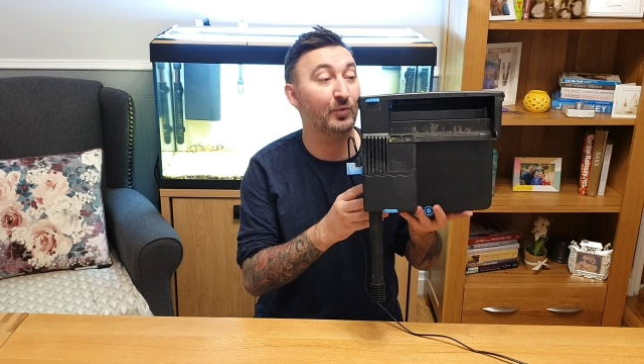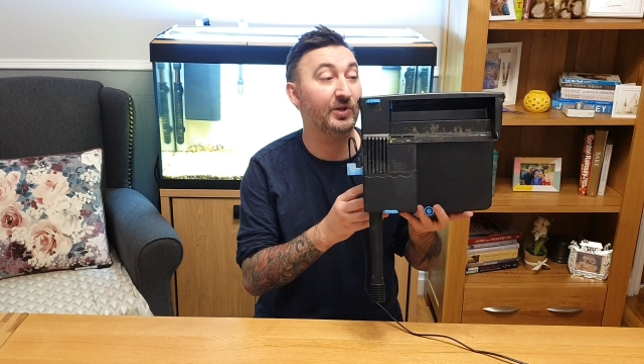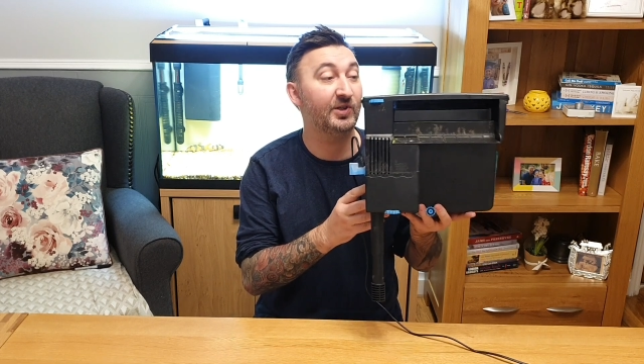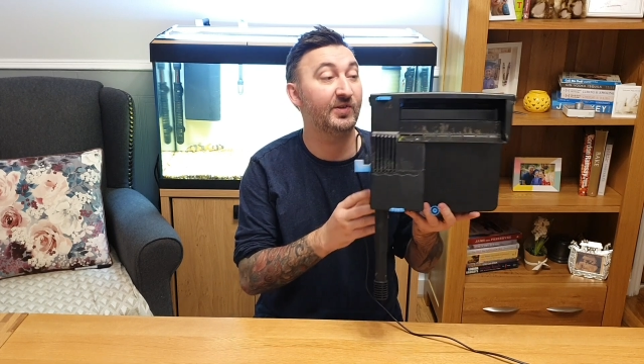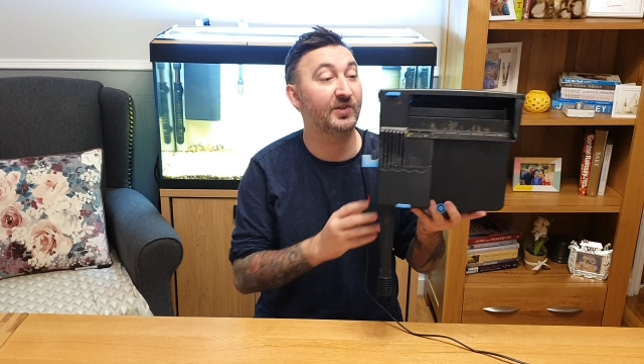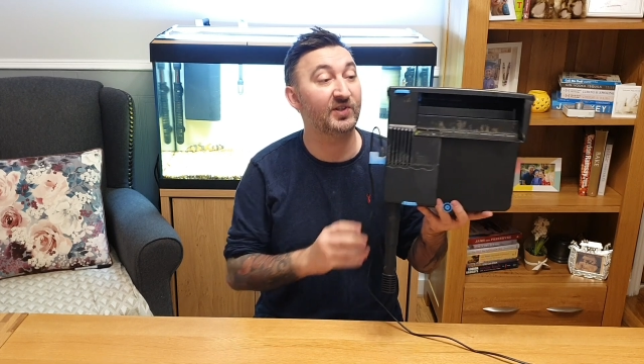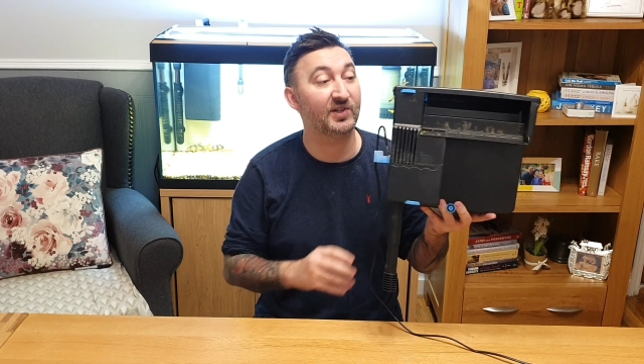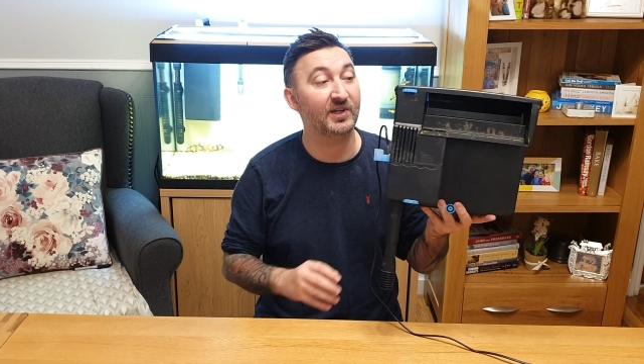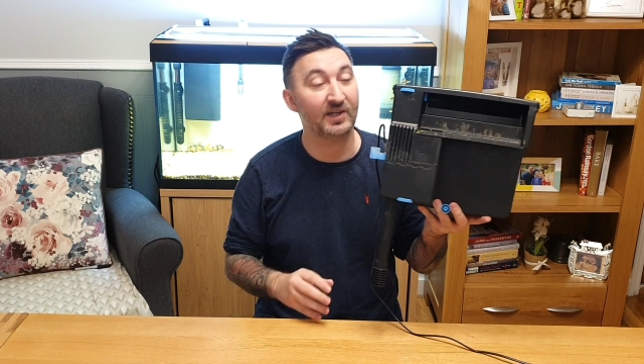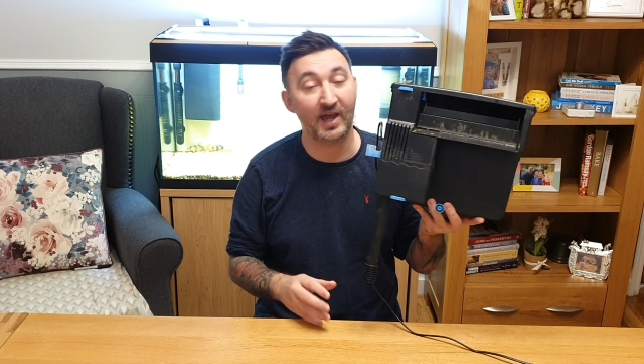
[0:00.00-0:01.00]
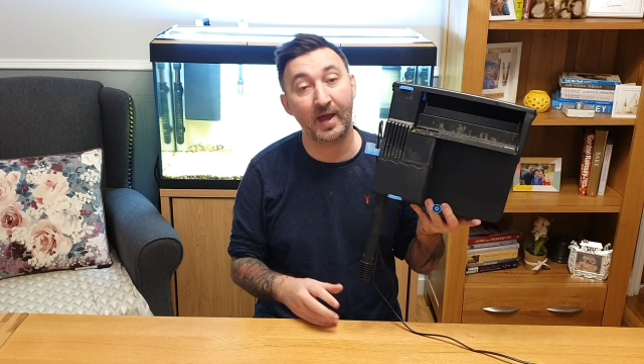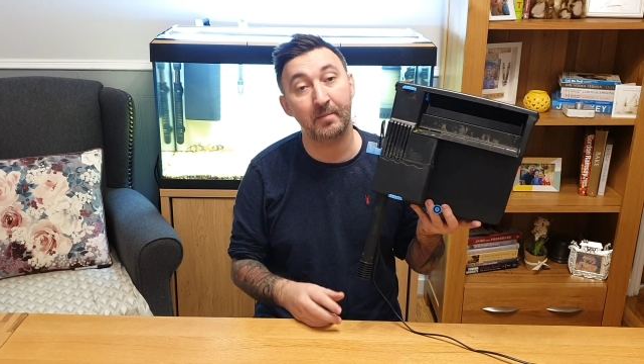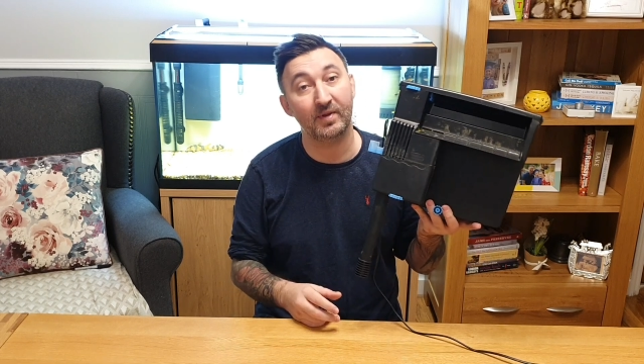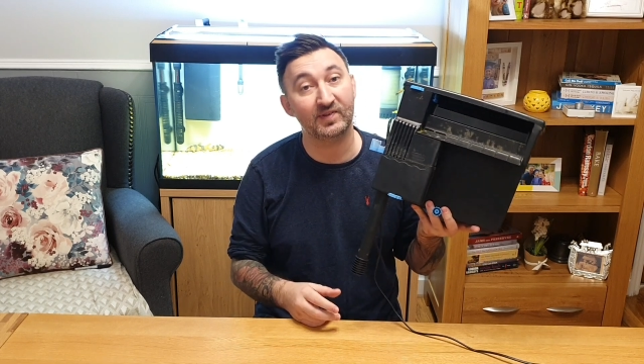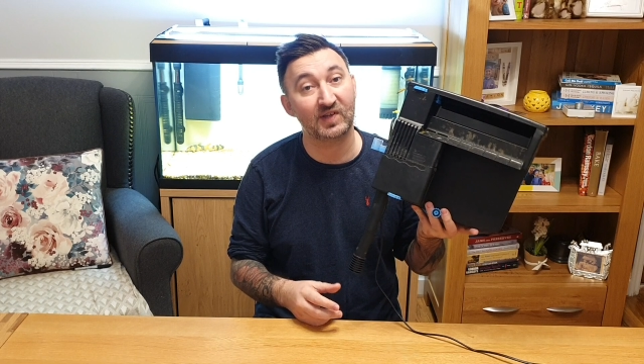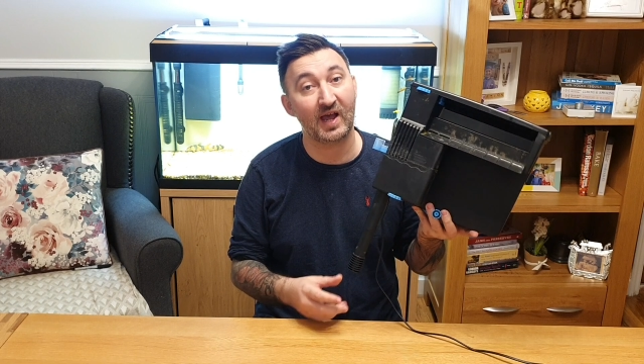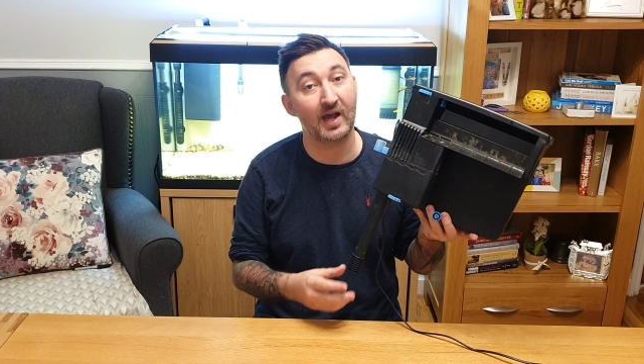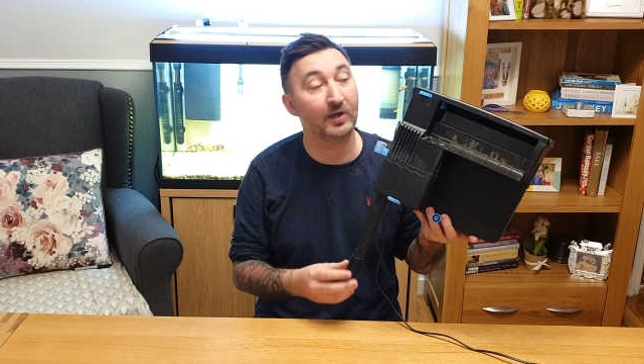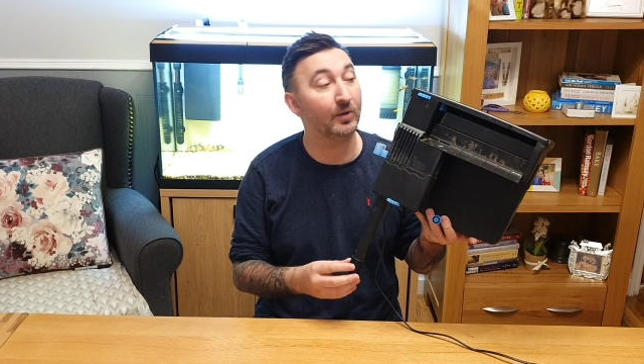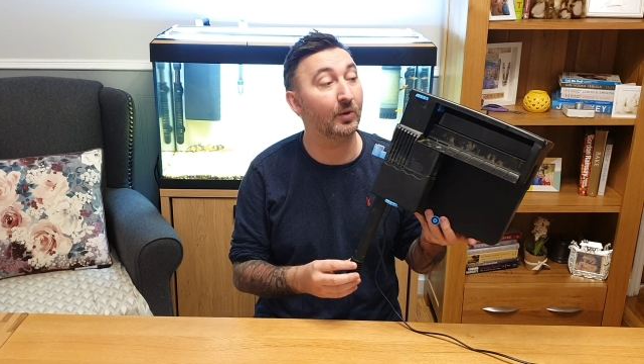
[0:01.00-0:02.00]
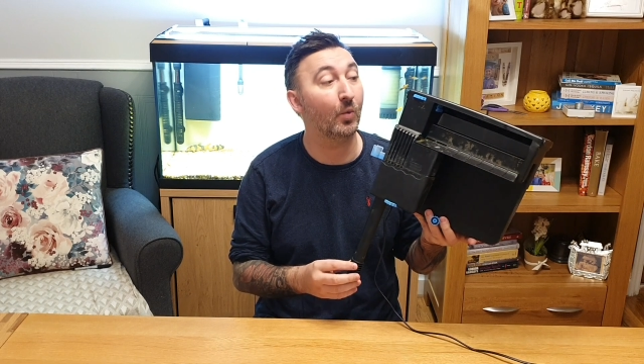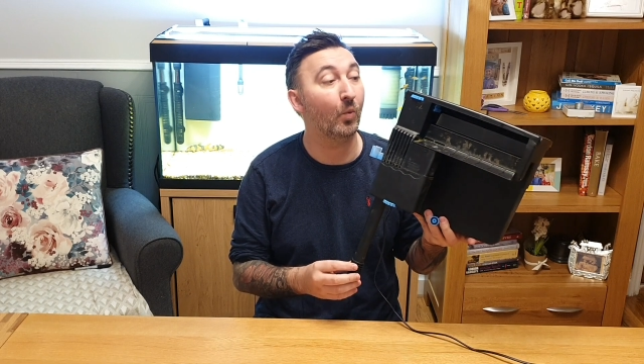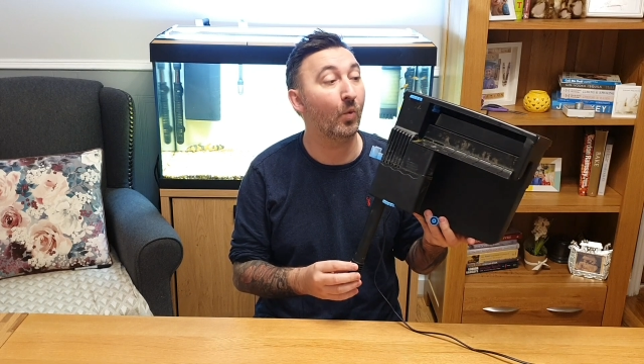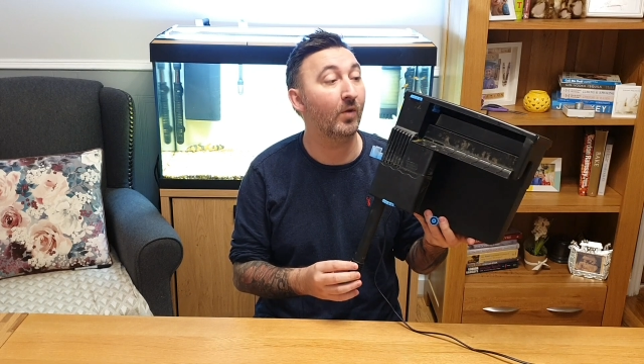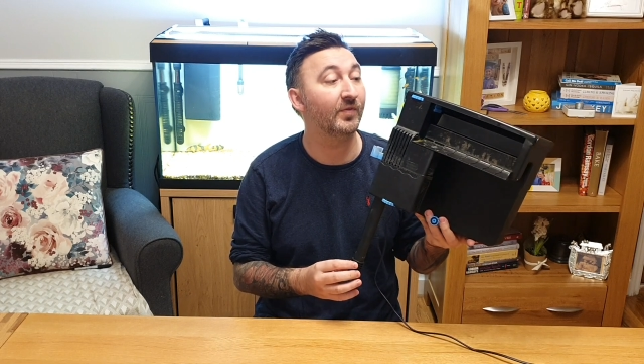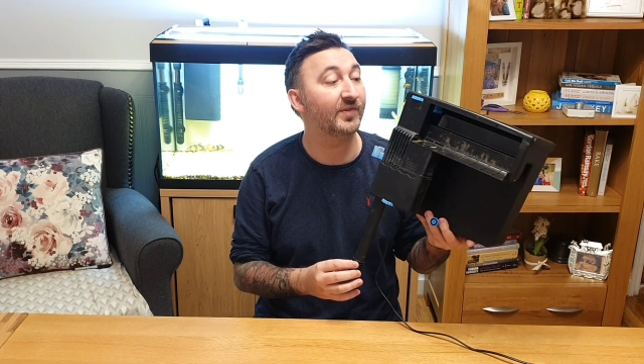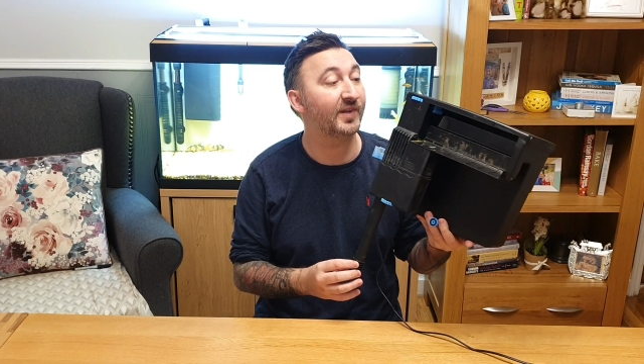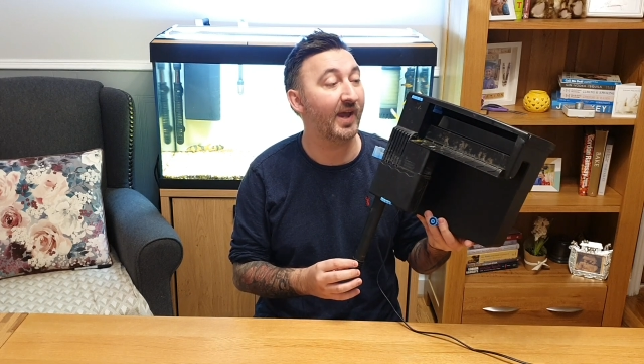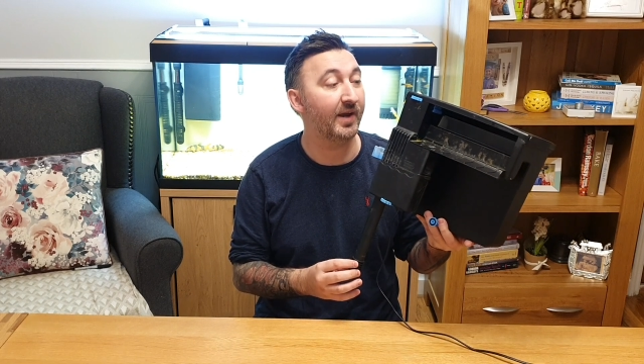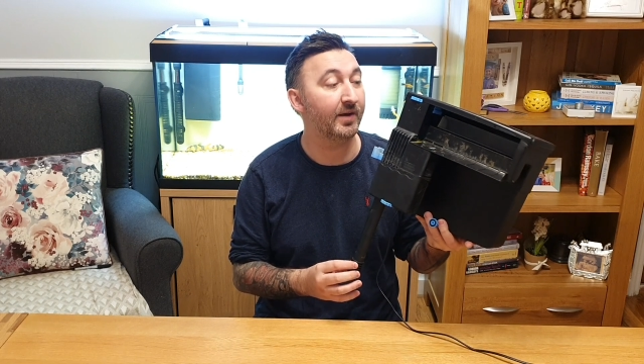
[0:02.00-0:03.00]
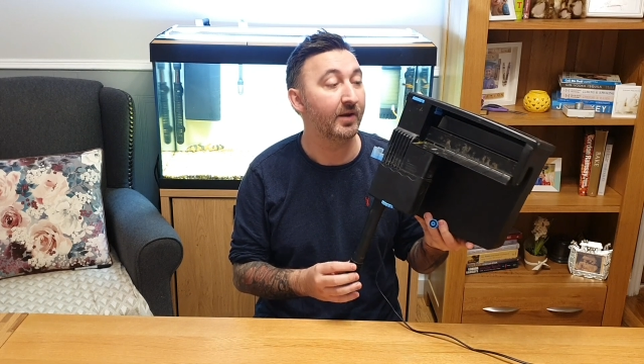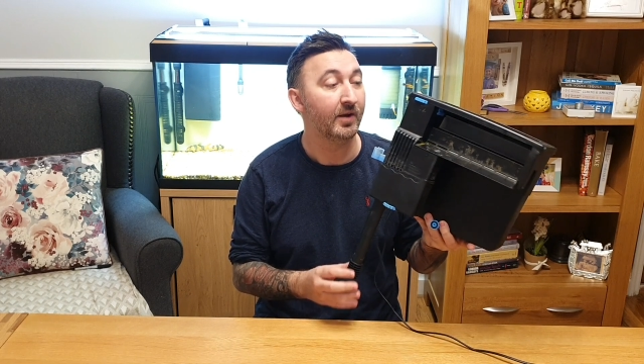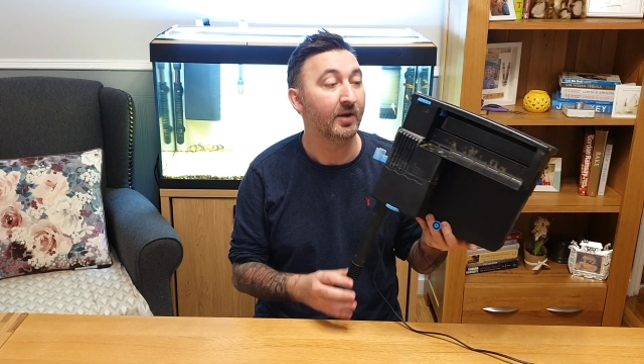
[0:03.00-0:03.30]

which is the Seachem Tidal 110.